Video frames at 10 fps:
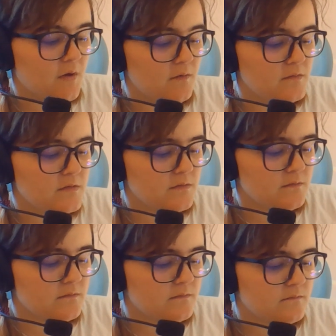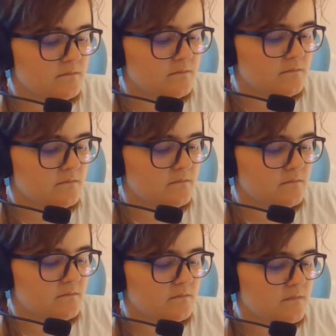O2.
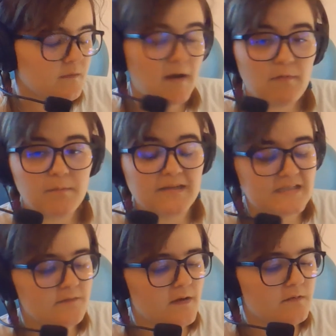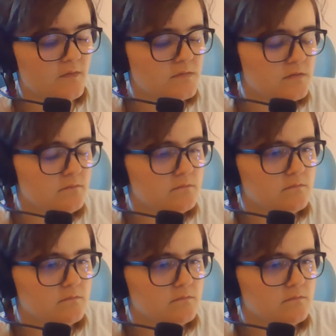I run myself out of O2.